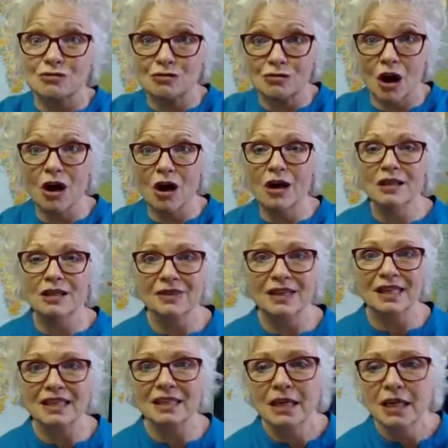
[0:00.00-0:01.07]
All of
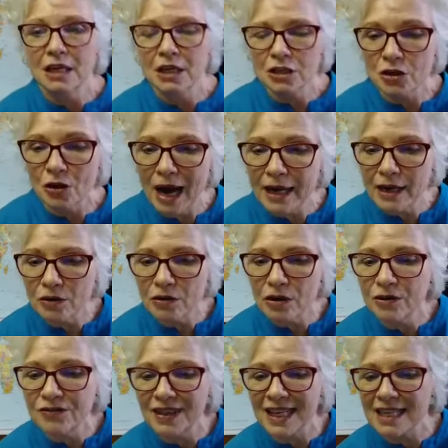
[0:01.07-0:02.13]
it. So I don't know
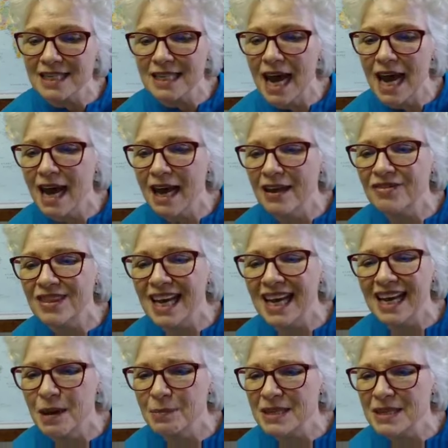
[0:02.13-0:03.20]
if that
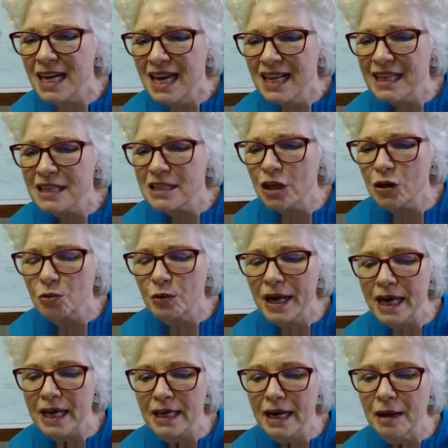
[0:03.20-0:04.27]
helps. That's
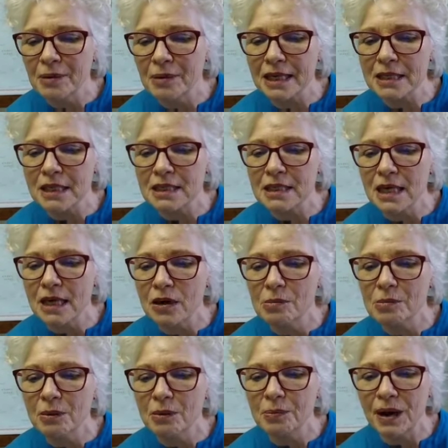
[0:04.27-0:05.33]
it's a
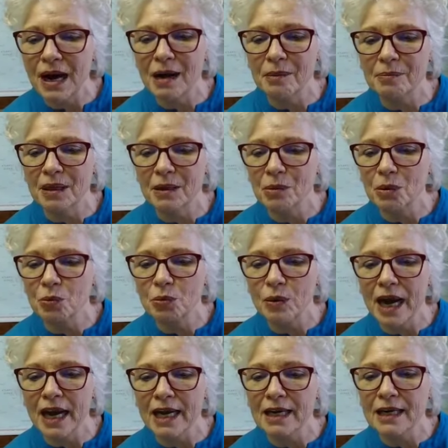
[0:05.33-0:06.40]
terrible problem,
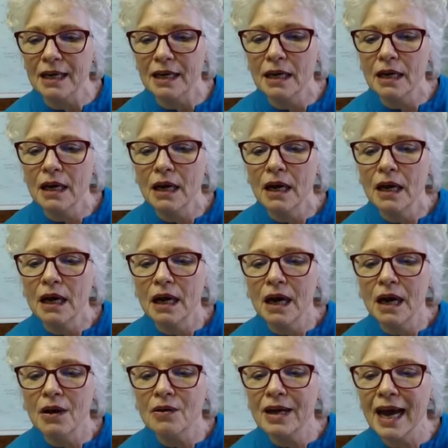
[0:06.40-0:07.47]
right?
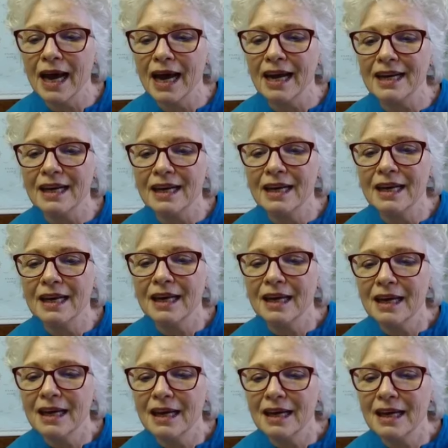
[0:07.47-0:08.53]
Oh God.
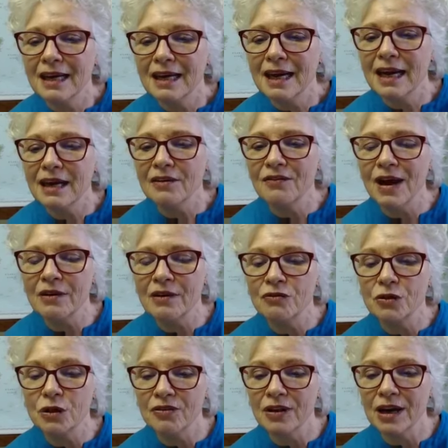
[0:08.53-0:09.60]
Katie,
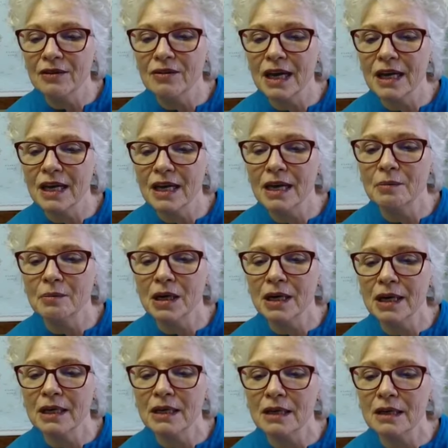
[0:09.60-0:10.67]
5:45 a.m.
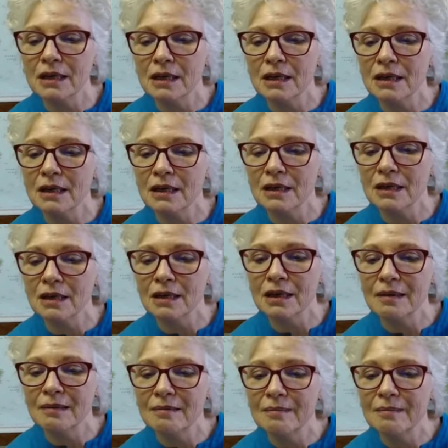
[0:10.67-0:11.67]
Hi.